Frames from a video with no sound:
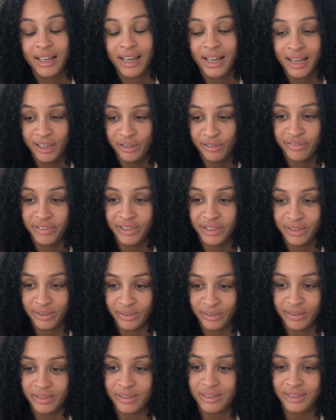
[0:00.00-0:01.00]
I
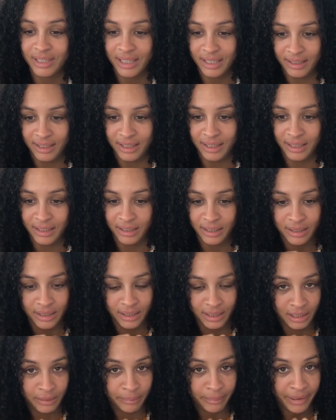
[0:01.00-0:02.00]
feel sending
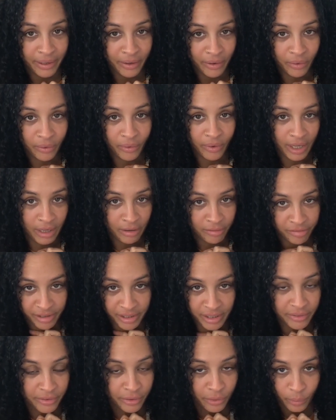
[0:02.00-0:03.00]
an email
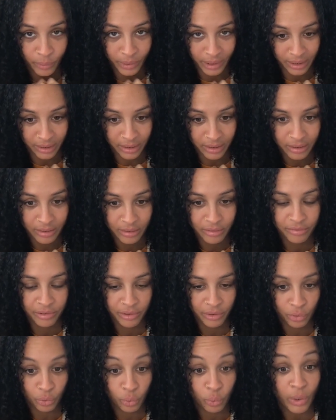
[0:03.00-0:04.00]
every other week
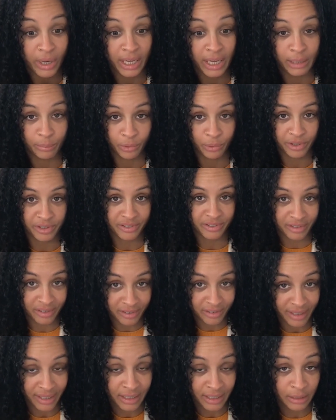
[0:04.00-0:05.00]
feels way more
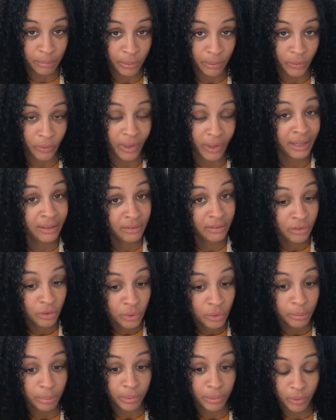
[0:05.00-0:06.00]
sustainable and
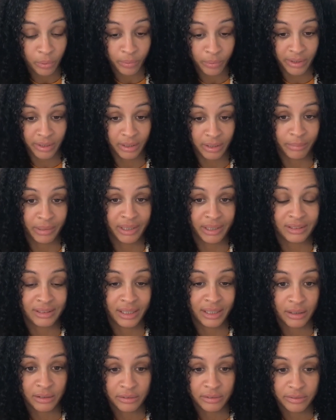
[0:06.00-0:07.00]
doable within
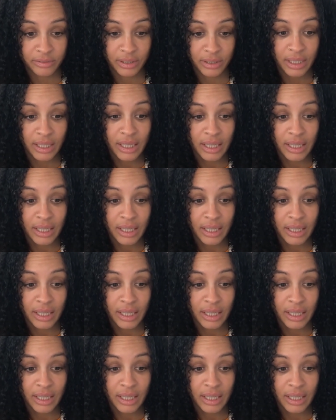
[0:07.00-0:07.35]
myself.